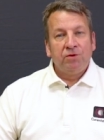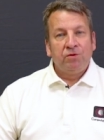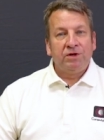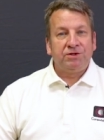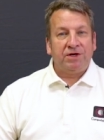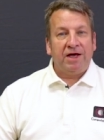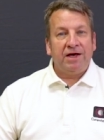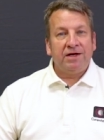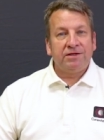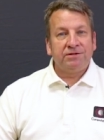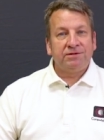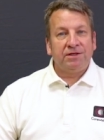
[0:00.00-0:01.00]
which
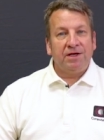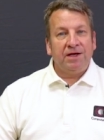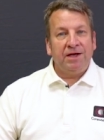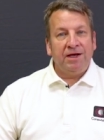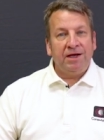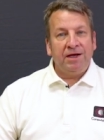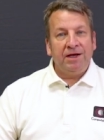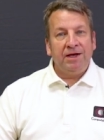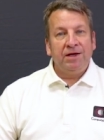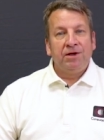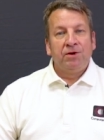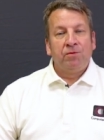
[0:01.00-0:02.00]
has a
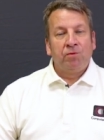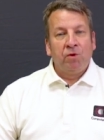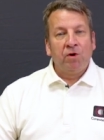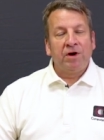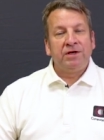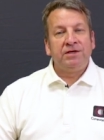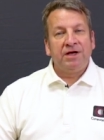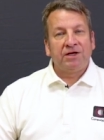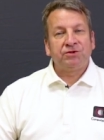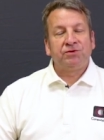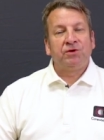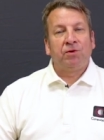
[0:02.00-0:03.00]
more
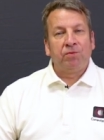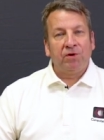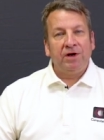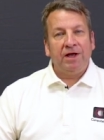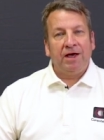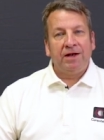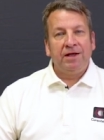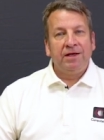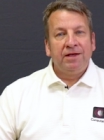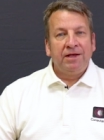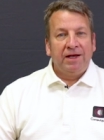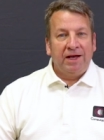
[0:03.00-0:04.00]
industrial printhead.
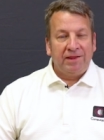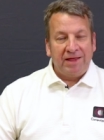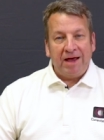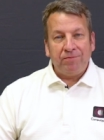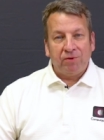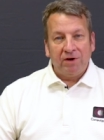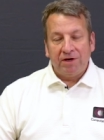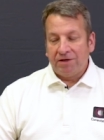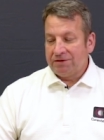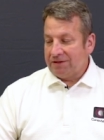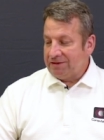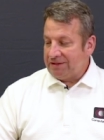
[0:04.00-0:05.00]
And that printer
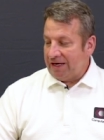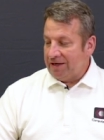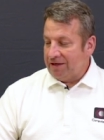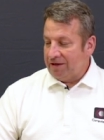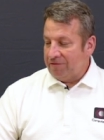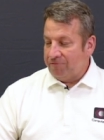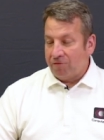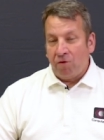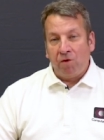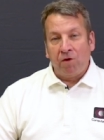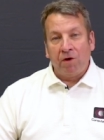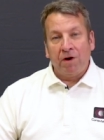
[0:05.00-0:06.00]
is intended
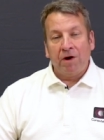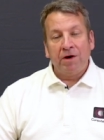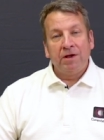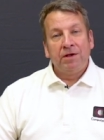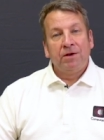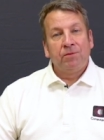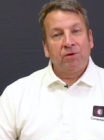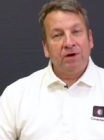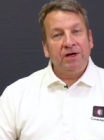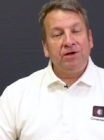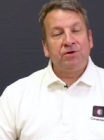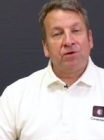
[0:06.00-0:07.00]
for
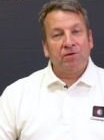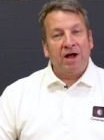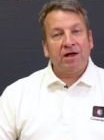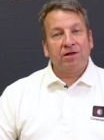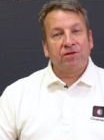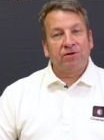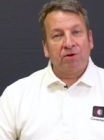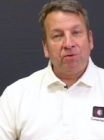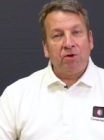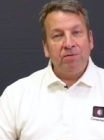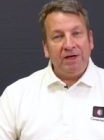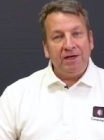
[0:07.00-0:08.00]
printing direct
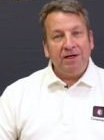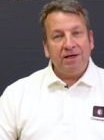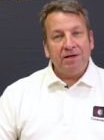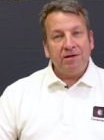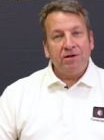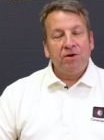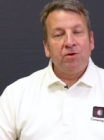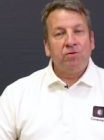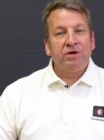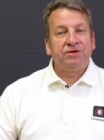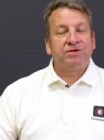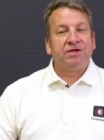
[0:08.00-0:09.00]
thermal media,
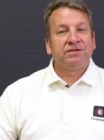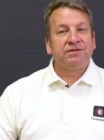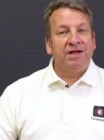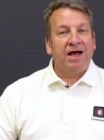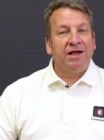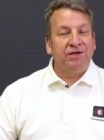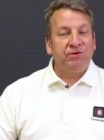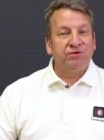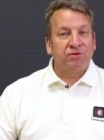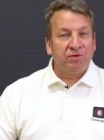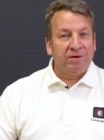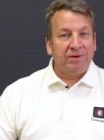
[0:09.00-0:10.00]
which does not use
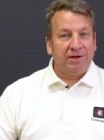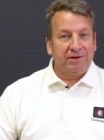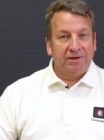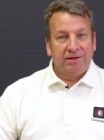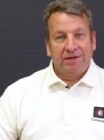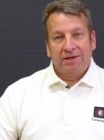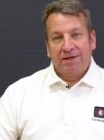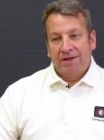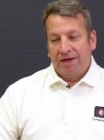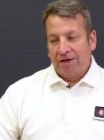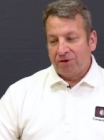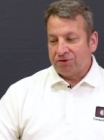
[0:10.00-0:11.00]
a ribbon.
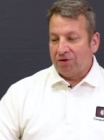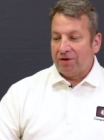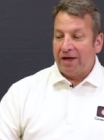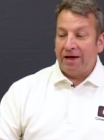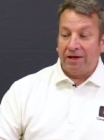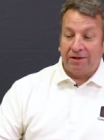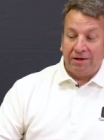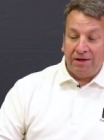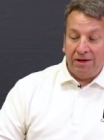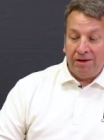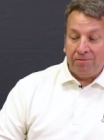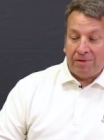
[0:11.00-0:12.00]
I also like
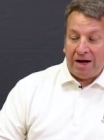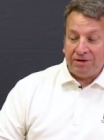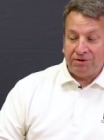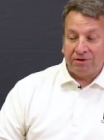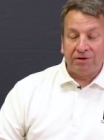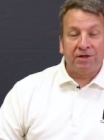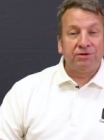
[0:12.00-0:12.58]
the modular